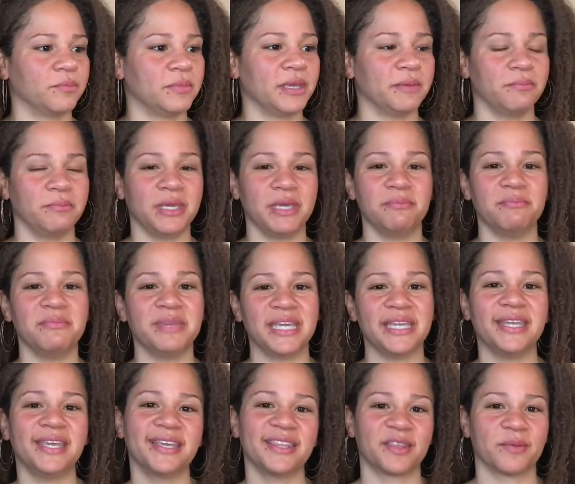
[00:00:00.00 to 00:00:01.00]
me
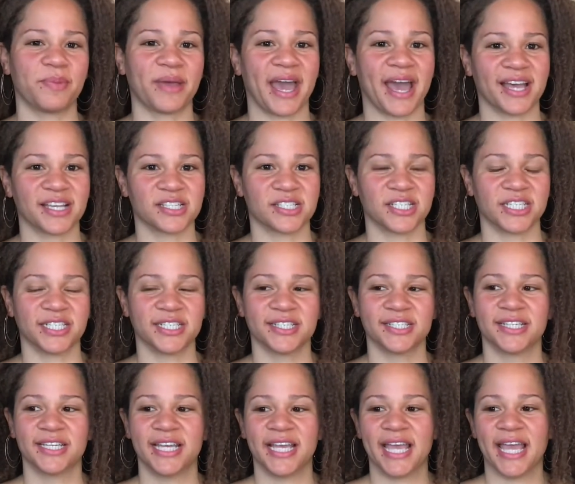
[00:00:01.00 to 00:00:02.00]
meeting the pastor
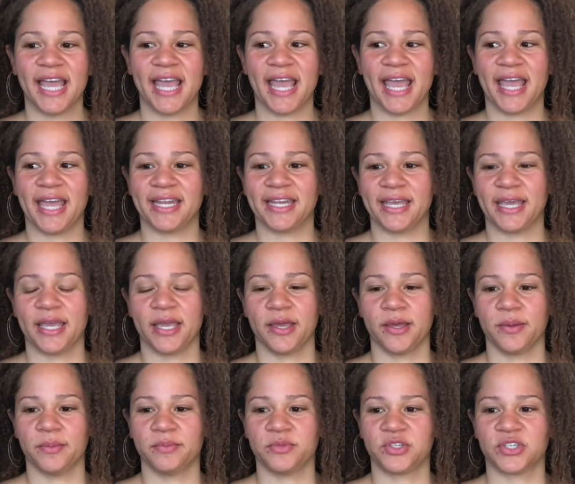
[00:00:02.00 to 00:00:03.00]
and
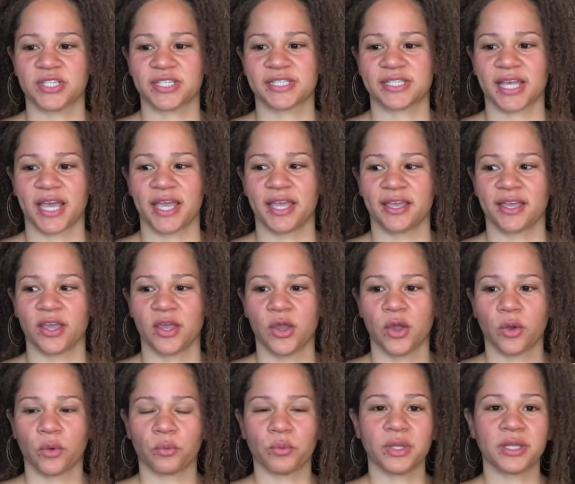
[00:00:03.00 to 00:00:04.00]
him just like
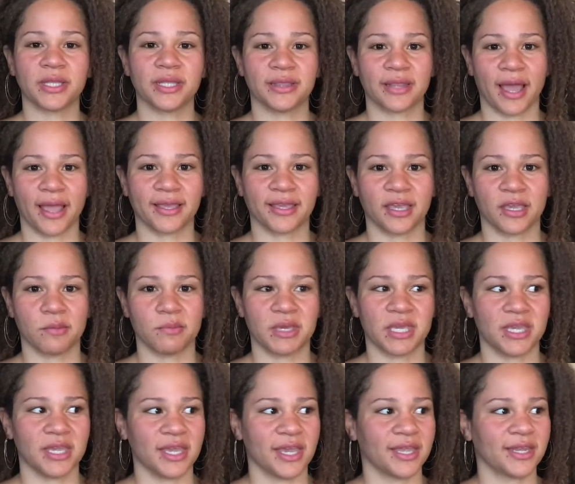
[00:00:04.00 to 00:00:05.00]
really liking
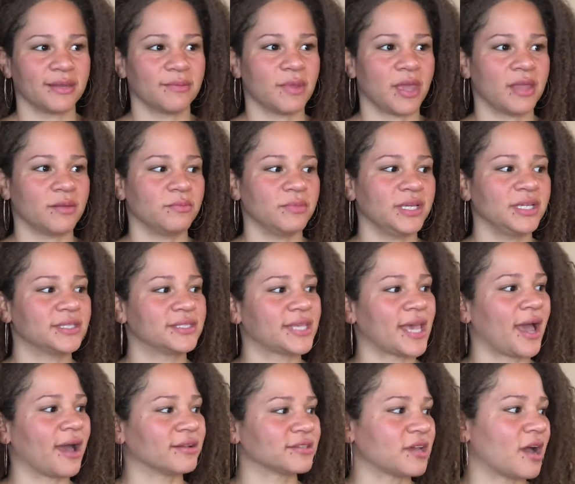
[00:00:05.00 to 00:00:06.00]
me and me
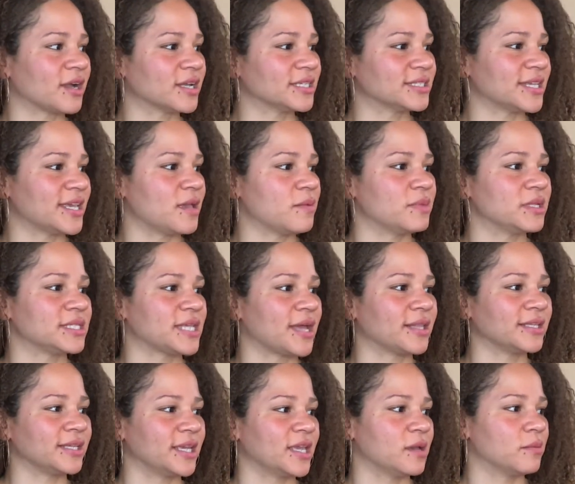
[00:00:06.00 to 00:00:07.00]
talking to him and
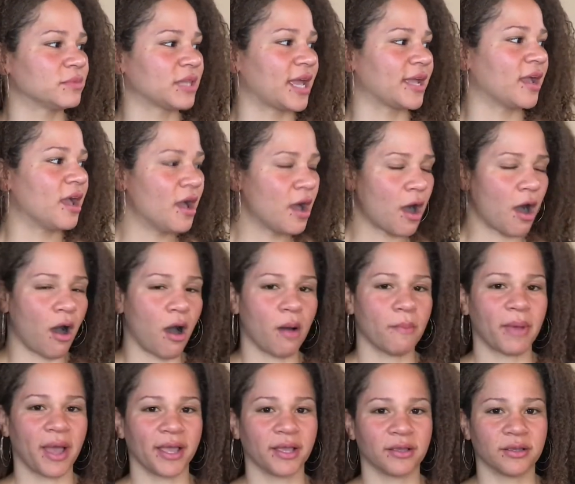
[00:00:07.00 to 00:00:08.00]
telling him like all
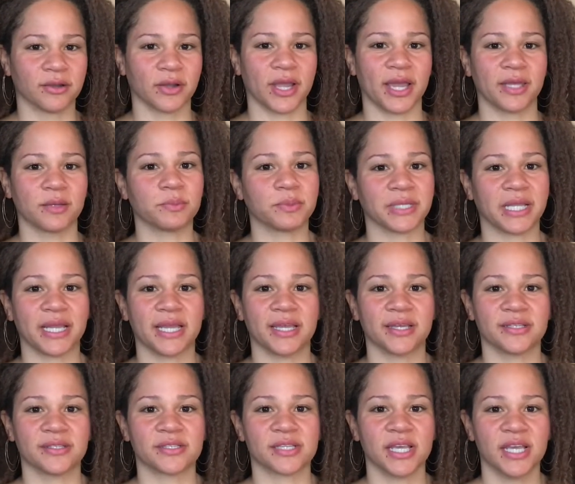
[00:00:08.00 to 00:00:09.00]
my grand
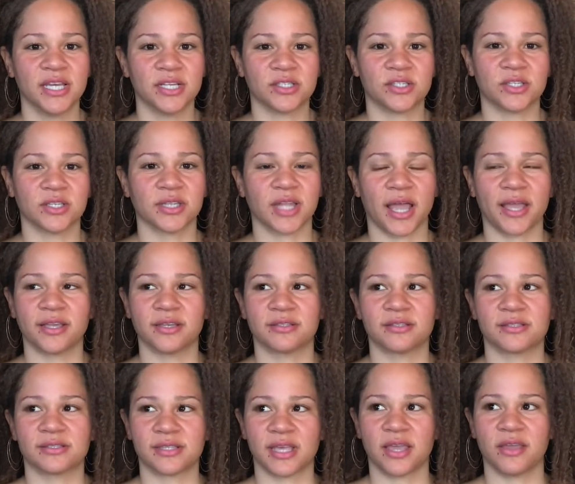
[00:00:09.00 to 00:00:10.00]
plans to like
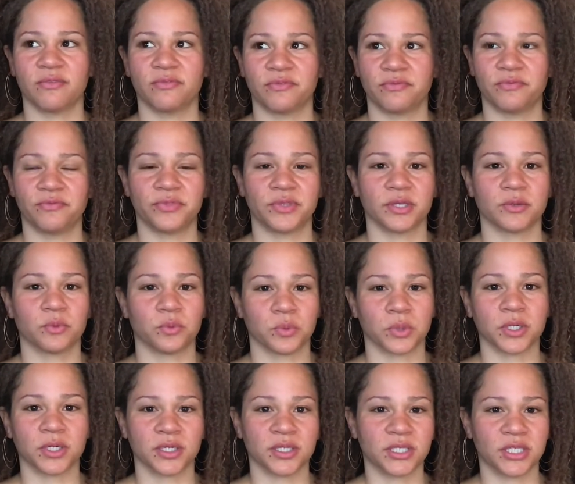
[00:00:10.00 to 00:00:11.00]
save the
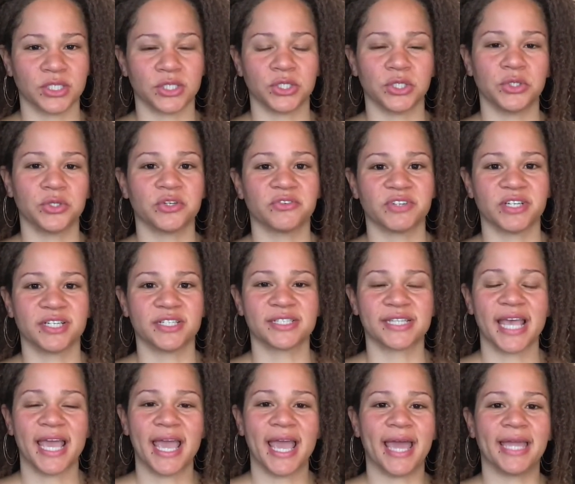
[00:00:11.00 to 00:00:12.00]
world and the universe,
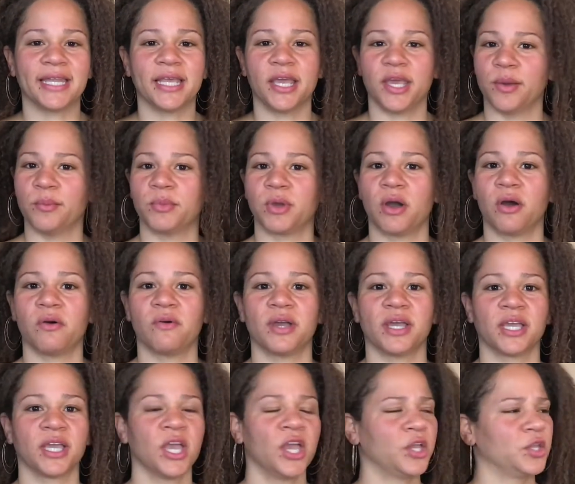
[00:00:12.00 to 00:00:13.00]
and him going,
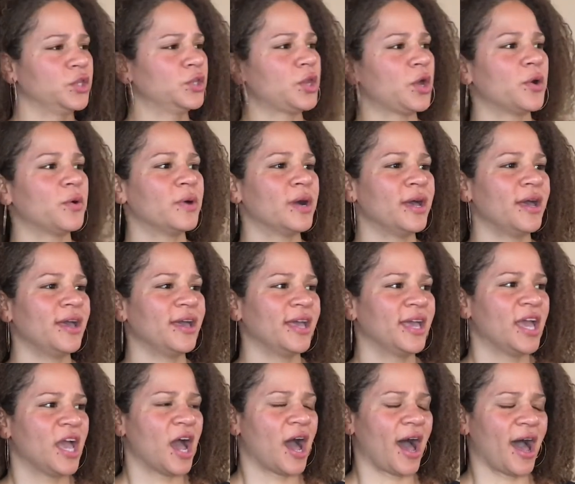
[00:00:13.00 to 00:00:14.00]
you know what,
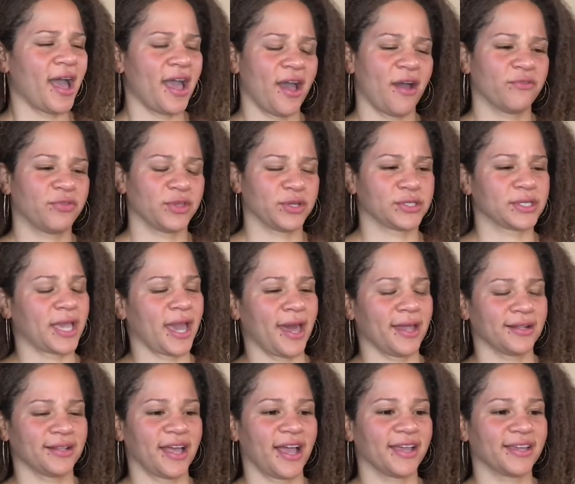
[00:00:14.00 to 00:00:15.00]
I have this
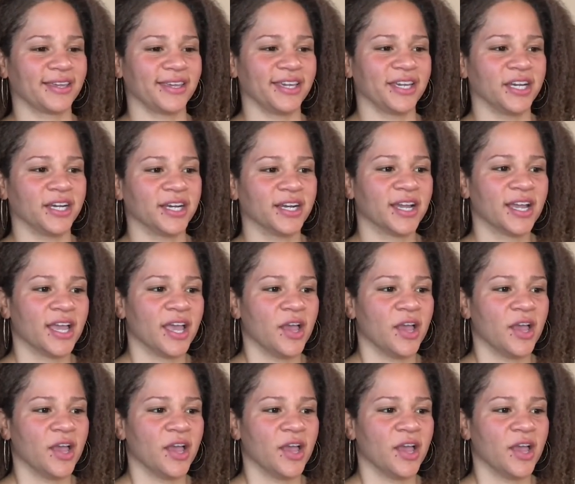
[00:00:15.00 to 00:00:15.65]
Cadillac here,